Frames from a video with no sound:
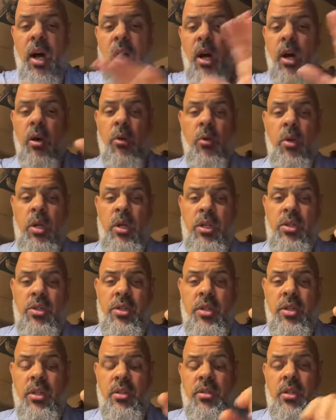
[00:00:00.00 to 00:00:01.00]
Our
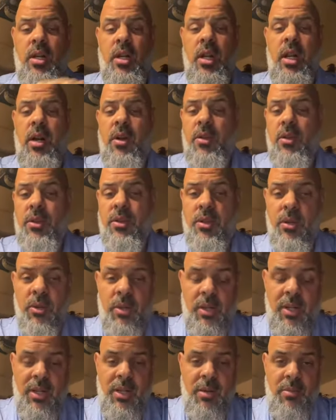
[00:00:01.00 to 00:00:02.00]
religion doesn't allow this.
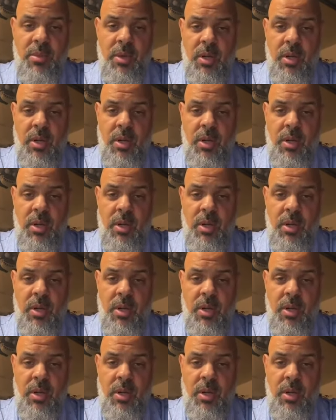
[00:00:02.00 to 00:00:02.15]
Okay,